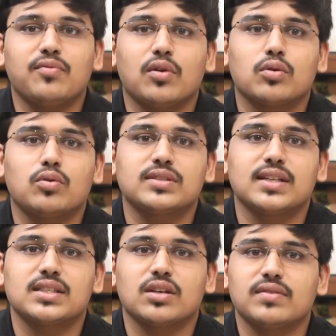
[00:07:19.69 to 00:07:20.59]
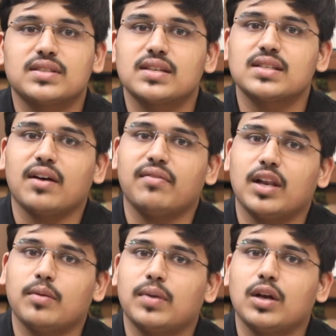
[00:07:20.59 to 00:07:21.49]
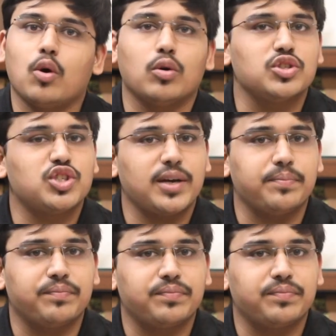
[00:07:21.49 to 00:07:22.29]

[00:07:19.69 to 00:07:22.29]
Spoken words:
for goods and services available on GeM.